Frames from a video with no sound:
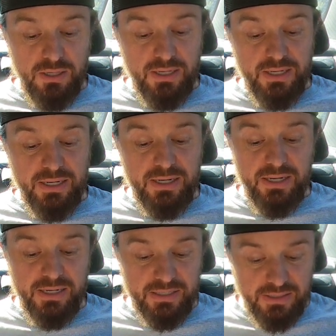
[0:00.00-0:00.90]
I
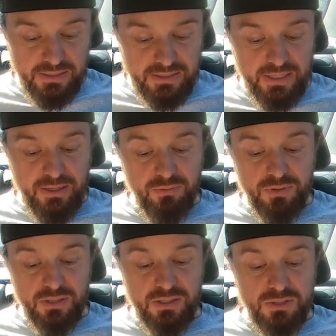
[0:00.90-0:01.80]
highly doubt
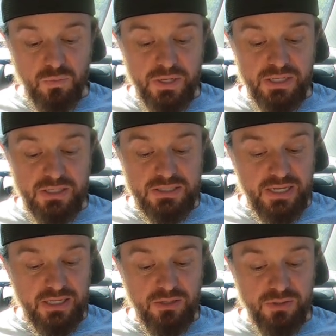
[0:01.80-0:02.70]
that this weight is
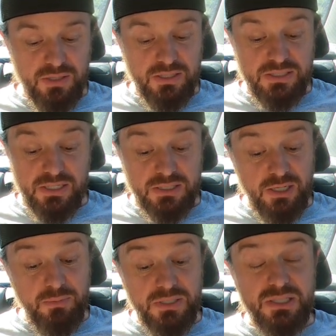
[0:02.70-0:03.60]
accurate. They say it's
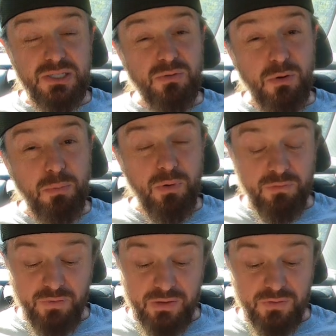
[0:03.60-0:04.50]
going to be
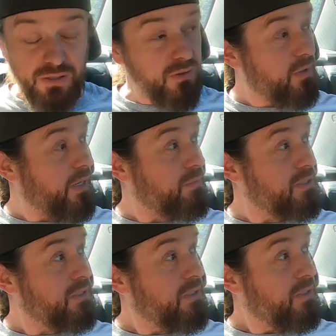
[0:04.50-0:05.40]
0.5 kilograms.